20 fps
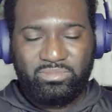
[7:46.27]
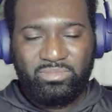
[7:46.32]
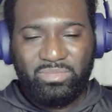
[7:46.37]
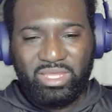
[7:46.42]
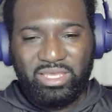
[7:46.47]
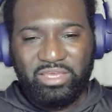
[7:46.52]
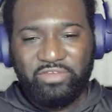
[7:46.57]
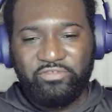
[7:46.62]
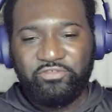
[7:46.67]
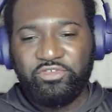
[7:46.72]

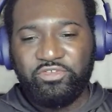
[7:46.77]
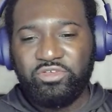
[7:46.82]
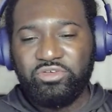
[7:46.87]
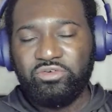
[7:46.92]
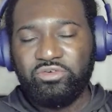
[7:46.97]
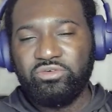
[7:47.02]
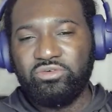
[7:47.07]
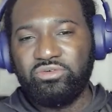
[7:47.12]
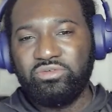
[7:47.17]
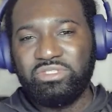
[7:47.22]
if
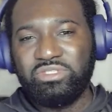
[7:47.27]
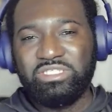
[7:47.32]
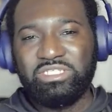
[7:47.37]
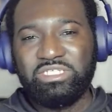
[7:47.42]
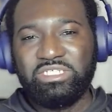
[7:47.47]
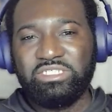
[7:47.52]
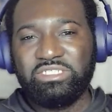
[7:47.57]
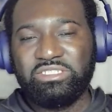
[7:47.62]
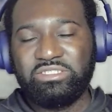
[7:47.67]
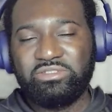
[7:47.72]
you
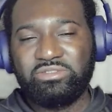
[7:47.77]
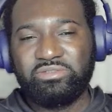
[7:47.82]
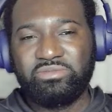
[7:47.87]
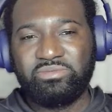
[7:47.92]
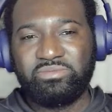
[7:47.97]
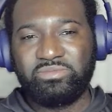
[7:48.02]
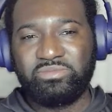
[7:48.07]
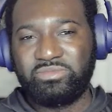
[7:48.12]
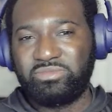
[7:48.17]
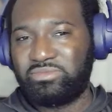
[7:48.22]
need
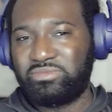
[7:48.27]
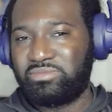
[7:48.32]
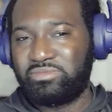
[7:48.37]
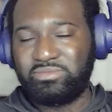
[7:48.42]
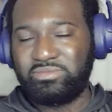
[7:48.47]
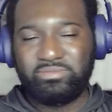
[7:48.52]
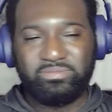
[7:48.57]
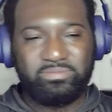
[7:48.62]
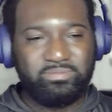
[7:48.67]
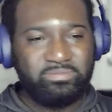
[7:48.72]

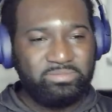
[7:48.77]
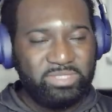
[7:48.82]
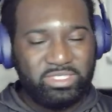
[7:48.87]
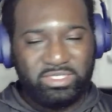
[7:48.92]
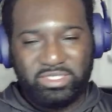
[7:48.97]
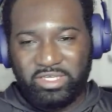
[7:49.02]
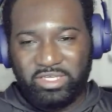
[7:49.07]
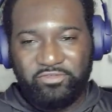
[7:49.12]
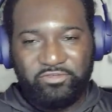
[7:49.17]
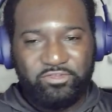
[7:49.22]

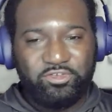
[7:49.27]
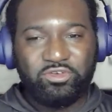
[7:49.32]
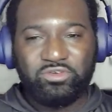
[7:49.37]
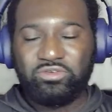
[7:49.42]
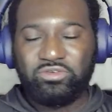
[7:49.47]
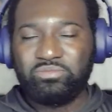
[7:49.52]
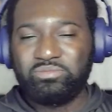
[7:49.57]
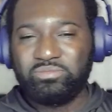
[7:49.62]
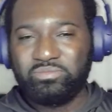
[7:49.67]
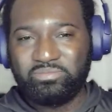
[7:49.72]
if
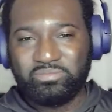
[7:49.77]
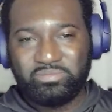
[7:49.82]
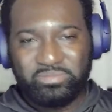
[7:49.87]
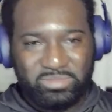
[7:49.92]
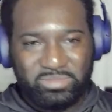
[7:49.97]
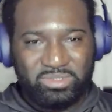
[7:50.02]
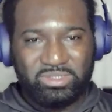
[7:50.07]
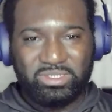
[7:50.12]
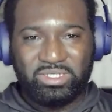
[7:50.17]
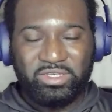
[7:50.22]
you
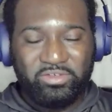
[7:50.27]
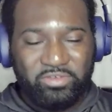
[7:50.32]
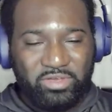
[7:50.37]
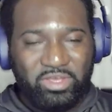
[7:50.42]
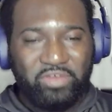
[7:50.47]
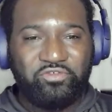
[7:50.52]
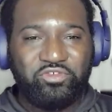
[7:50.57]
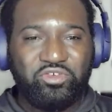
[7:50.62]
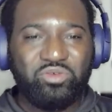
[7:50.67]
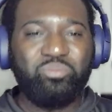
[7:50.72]

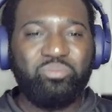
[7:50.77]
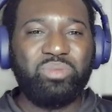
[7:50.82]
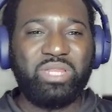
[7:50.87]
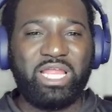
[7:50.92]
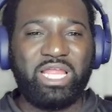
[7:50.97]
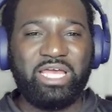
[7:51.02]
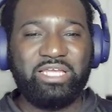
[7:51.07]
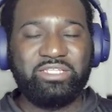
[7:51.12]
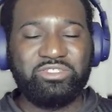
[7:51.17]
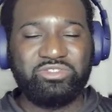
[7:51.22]
if you
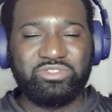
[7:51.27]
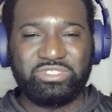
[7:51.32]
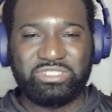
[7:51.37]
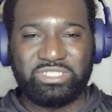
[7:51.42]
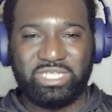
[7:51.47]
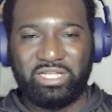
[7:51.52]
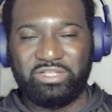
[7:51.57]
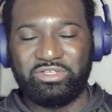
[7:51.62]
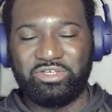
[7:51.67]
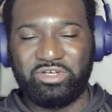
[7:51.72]
plan to
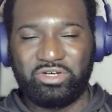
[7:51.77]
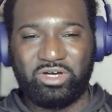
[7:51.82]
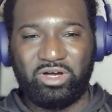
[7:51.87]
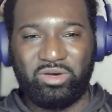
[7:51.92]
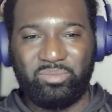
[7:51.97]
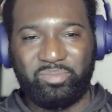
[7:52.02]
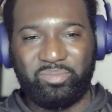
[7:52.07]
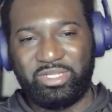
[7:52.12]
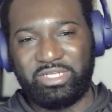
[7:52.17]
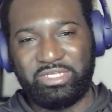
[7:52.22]
sell your
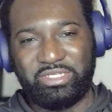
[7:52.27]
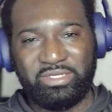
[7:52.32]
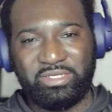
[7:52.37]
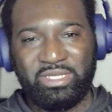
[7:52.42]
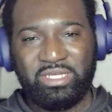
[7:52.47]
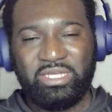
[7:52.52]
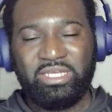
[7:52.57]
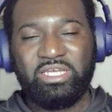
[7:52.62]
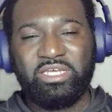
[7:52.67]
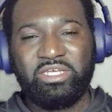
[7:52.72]
company,
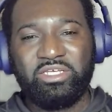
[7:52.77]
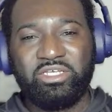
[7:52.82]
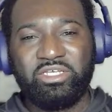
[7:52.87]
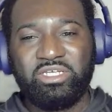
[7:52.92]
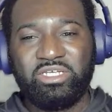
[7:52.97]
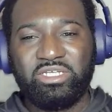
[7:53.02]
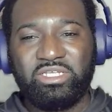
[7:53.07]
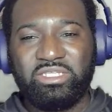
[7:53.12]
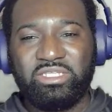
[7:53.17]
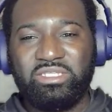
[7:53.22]

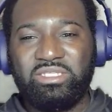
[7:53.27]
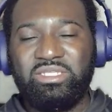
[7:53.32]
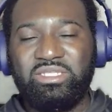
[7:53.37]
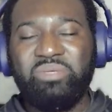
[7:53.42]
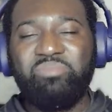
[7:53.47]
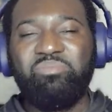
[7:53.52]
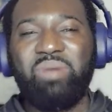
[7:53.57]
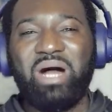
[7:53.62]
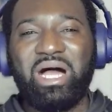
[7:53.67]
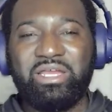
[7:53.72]

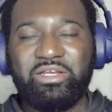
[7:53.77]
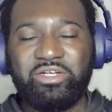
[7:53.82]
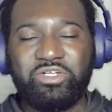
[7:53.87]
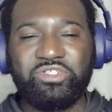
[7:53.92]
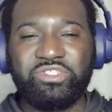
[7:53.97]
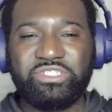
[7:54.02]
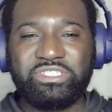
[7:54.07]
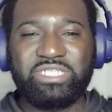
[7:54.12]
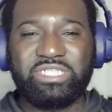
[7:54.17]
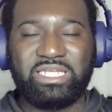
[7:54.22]
the buyer
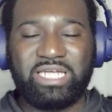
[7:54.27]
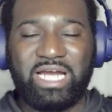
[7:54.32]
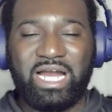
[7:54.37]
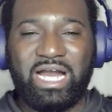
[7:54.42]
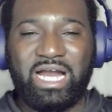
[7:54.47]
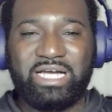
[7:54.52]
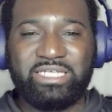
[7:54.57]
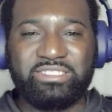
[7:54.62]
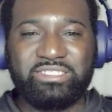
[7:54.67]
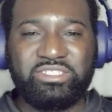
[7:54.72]
is going to
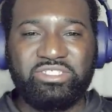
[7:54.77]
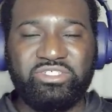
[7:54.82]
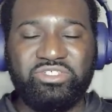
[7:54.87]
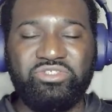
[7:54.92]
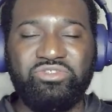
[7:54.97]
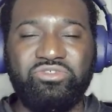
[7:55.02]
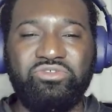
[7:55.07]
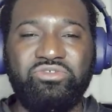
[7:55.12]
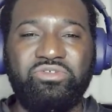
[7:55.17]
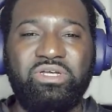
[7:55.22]
ask
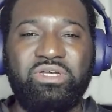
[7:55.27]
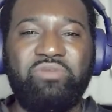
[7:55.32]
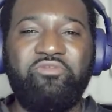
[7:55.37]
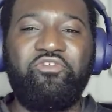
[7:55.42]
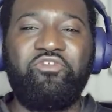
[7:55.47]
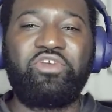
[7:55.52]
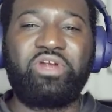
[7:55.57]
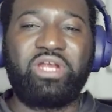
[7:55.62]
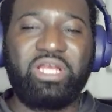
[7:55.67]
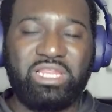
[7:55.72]
you
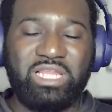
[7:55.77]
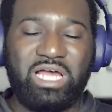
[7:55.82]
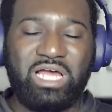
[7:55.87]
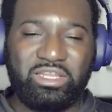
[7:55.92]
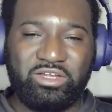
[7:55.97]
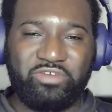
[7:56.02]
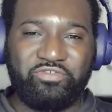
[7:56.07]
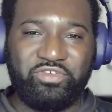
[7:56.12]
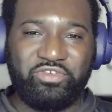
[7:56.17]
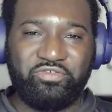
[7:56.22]
for a
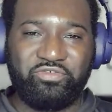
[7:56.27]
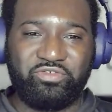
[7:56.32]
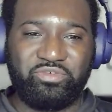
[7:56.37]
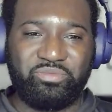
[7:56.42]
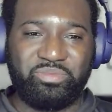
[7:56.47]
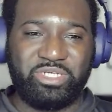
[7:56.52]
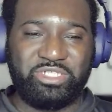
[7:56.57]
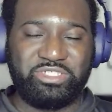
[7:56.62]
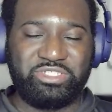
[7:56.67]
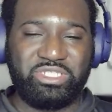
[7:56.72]
lot of
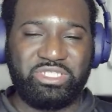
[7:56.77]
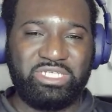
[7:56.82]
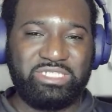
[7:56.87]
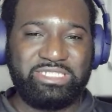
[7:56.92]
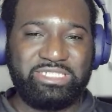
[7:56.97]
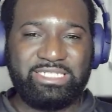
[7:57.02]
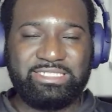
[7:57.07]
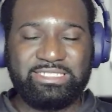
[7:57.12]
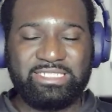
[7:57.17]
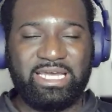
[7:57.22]
information. As
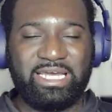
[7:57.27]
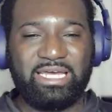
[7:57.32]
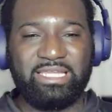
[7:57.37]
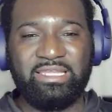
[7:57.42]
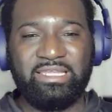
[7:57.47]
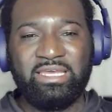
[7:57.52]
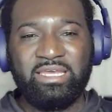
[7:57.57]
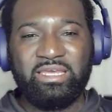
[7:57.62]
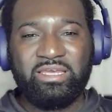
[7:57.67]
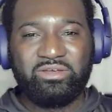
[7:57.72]
I
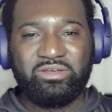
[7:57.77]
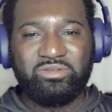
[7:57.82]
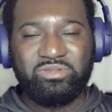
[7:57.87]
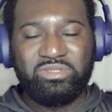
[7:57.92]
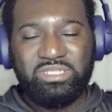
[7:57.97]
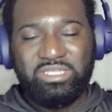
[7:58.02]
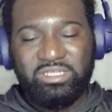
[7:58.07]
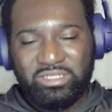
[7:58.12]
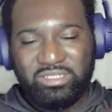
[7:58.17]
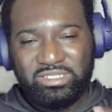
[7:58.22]
said,
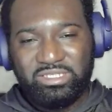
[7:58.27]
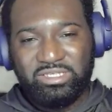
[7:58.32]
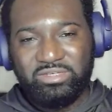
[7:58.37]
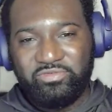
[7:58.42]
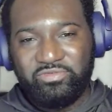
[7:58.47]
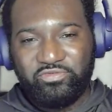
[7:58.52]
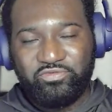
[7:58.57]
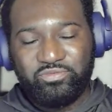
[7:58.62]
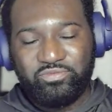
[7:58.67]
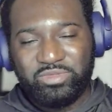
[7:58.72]
the
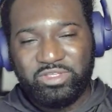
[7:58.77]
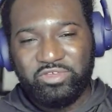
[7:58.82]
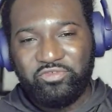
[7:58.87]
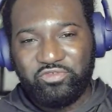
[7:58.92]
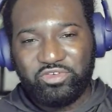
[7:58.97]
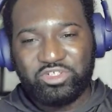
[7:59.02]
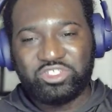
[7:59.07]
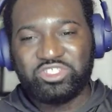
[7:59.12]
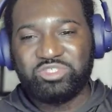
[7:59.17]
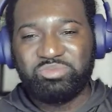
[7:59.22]

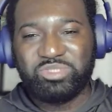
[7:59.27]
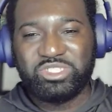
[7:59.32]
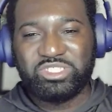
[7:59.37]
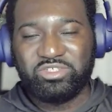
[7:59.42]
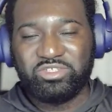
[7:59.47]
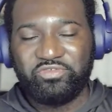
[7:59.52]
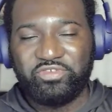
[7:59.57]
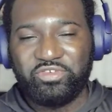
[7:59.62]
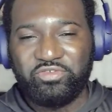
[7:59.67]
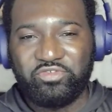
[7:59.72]
first piece
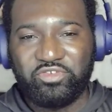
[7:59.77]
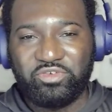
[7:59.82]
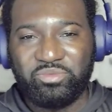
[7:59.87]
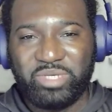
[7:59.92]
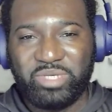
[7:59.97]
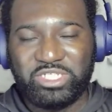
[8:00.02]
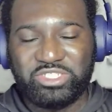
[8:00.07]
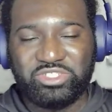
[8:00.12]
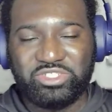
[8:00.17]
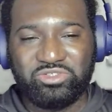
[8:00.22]
of
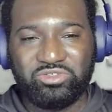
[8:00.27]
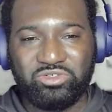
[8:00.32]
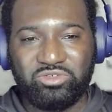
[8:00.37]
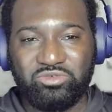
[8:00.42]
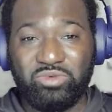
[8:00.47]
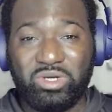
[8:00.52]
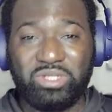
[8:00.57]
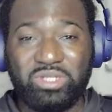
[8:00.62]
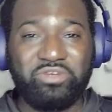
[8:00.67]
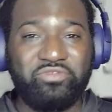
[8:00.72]
information, or
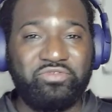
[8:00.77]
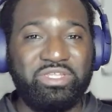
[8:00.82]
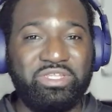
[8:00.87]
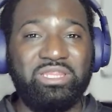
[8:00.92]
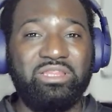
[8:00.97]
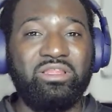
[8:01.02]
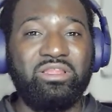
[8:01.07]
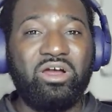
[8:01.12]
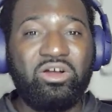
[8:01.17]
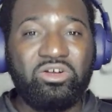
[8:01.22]
one of the
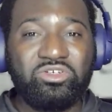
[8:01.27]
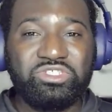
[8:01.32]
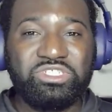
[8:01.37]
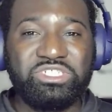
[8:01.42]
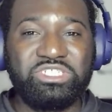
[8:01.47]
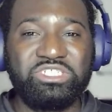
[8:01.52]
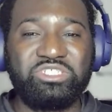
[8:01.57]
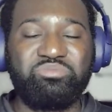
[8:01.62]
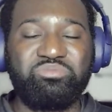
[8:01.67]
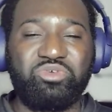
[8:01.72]

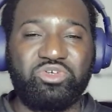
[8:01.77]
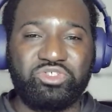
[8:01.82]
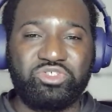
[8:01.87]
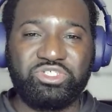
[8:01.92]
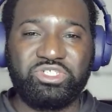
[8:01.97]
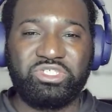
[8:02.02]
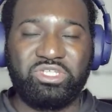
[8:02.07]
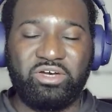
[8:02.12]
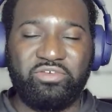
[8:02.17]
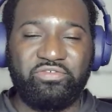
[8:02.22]
largest
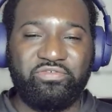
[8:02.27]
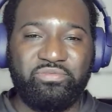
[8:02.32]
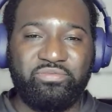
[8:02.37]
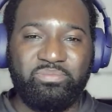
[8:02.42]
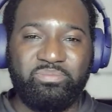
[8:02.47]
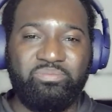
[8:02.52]
portion of